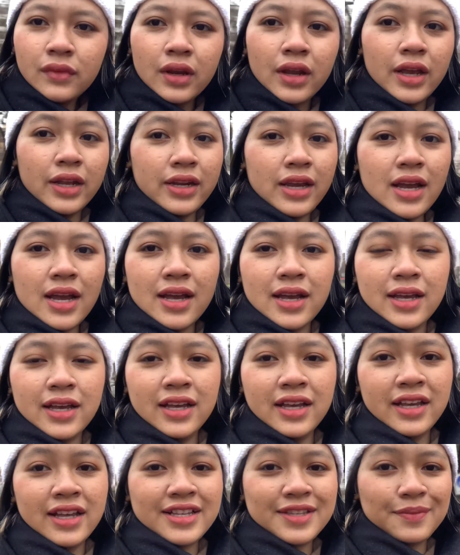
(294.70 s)
And yeah,
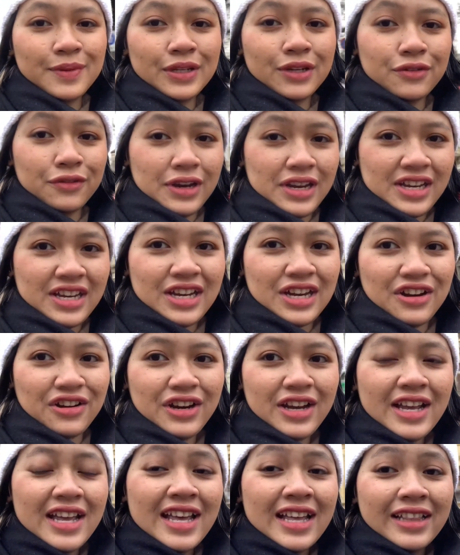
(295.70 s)
it's been great here.
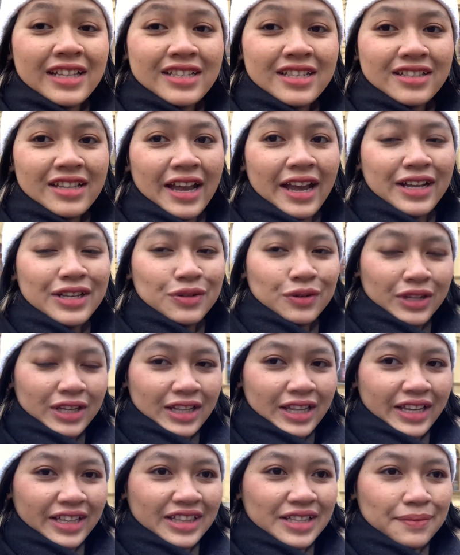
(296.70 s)
This is actually
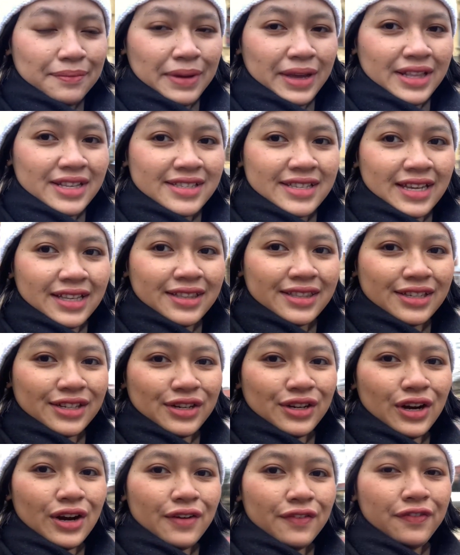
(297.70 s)
like the main center
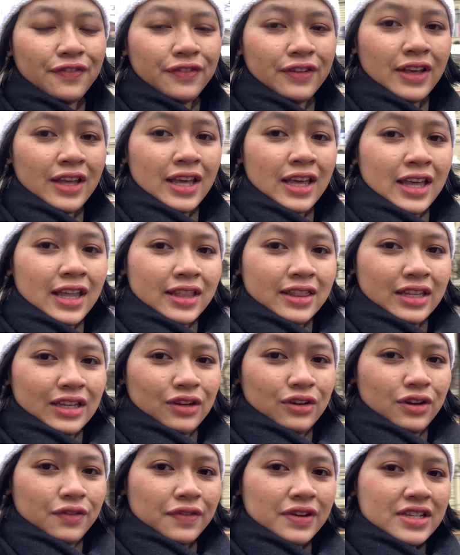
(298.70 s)
of the
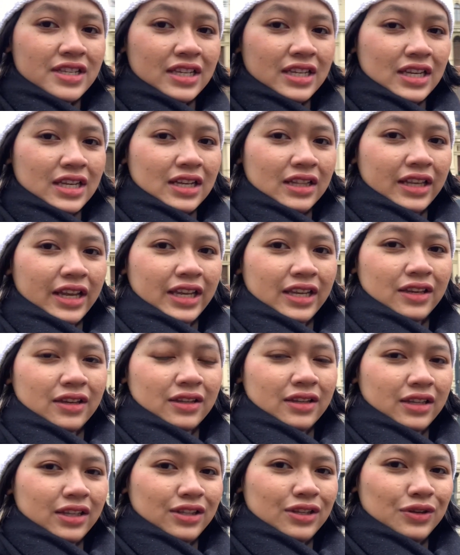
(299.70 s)
university, like
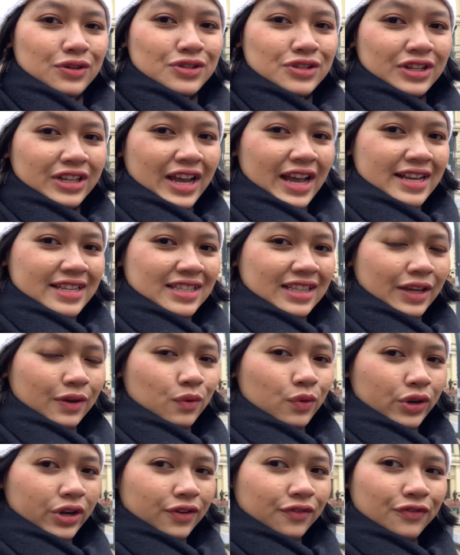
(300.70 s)
it usually has like
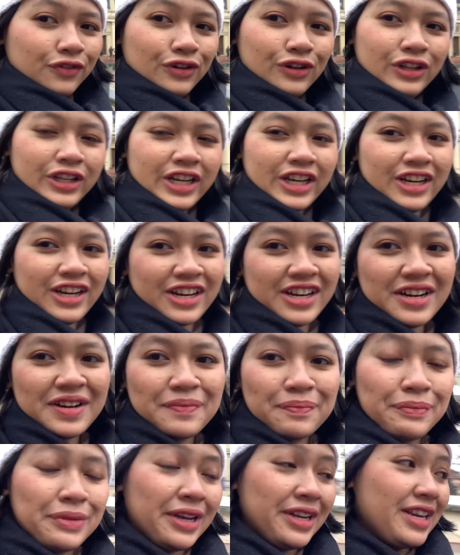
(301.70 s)
waterfall here,
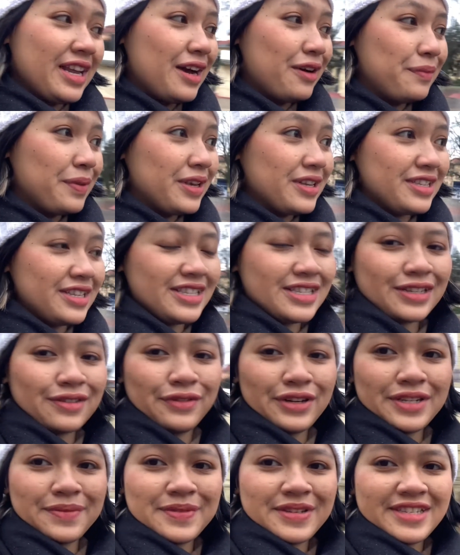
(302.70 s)
but now because it's
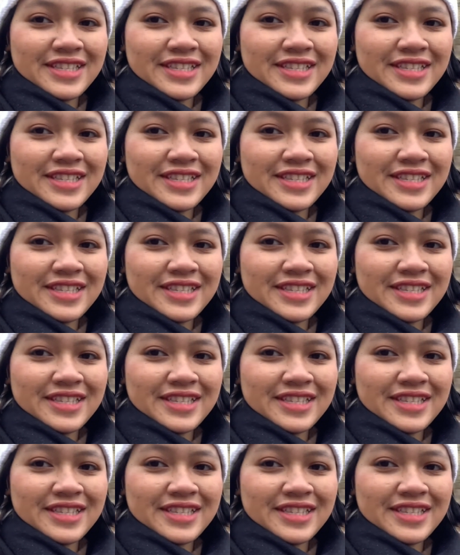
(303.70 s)
Christmas